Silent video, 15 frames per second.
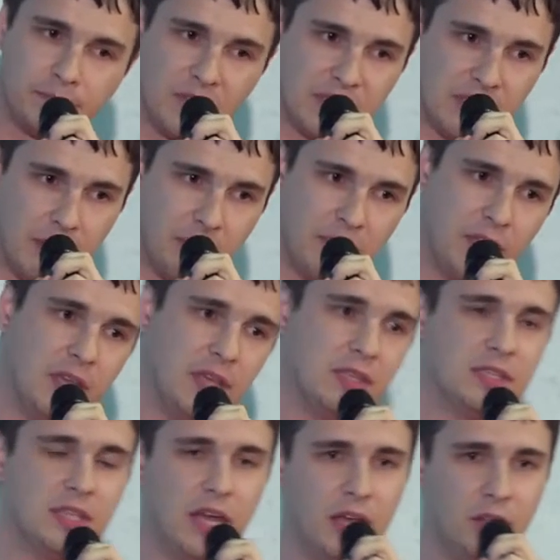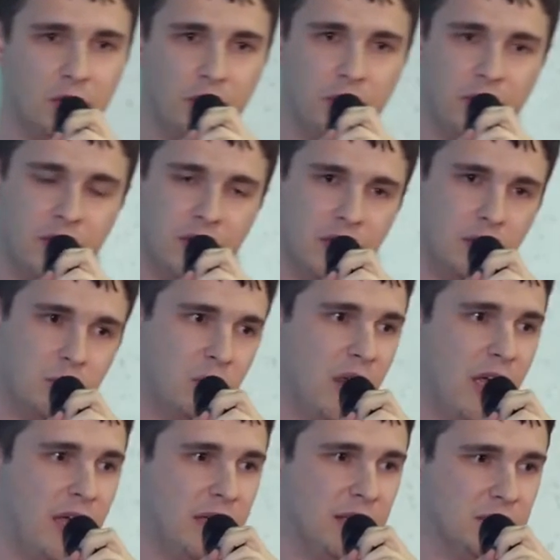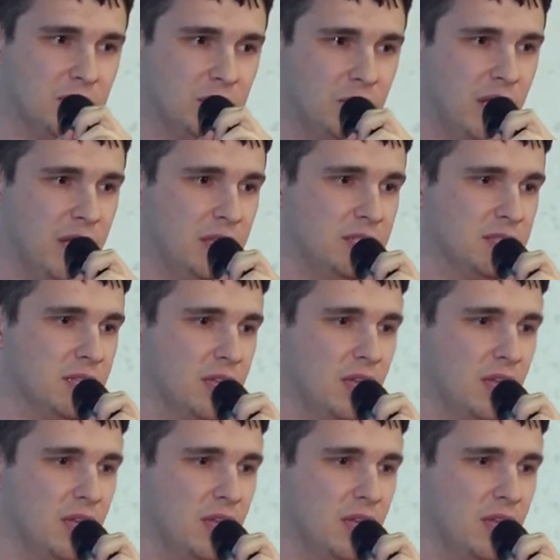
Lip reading: something inside of the brackets, right?